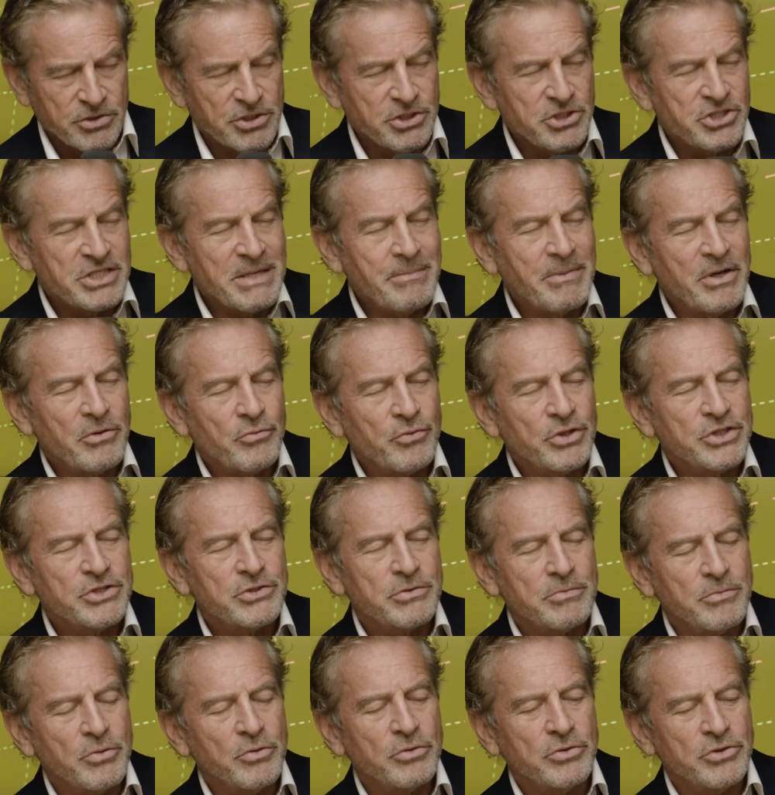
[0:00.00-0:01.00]
systemic risk,
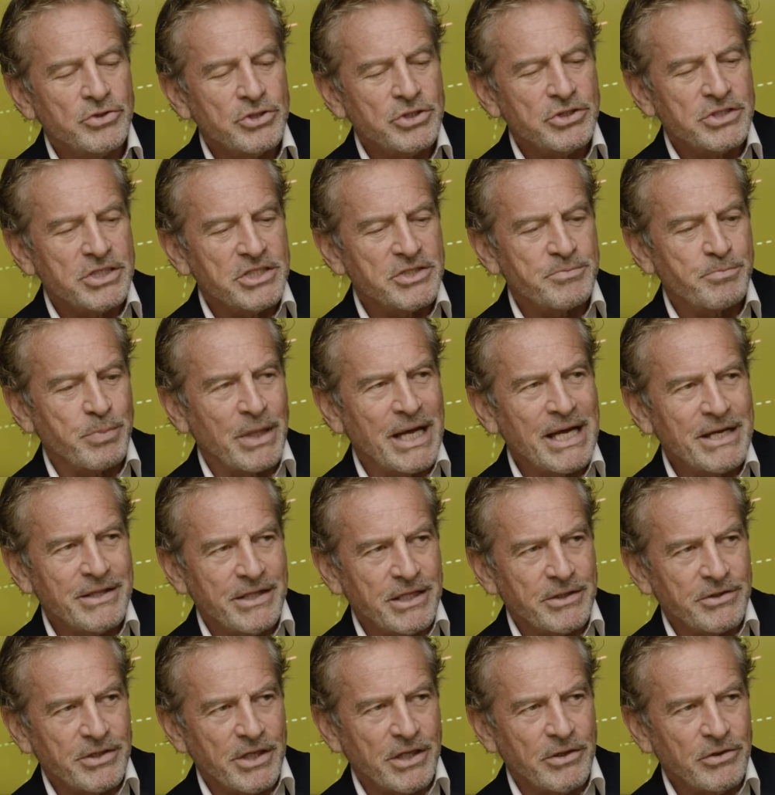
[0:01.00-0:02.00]
just explain
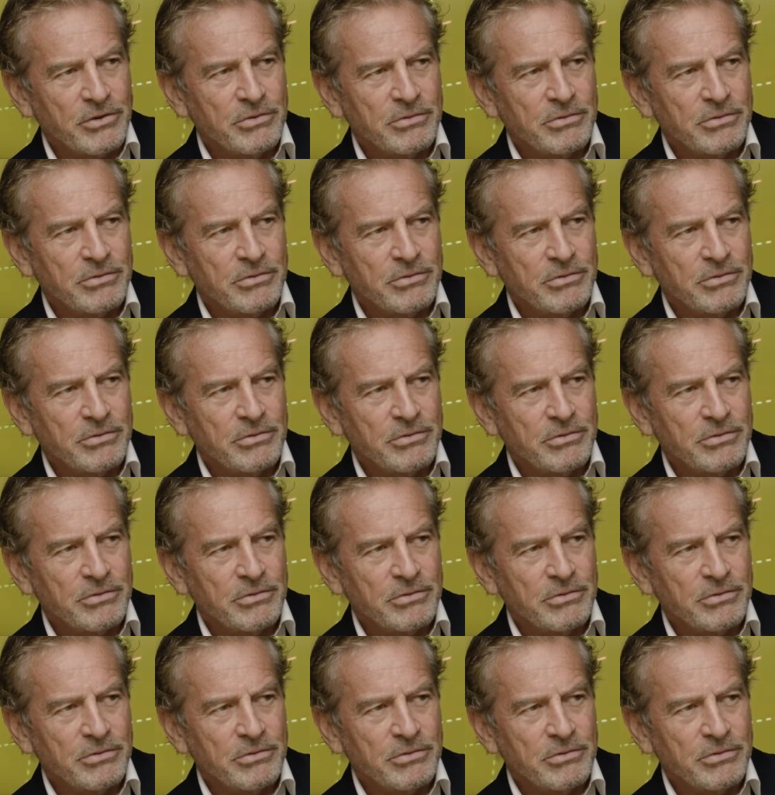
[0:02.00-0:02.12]
that though.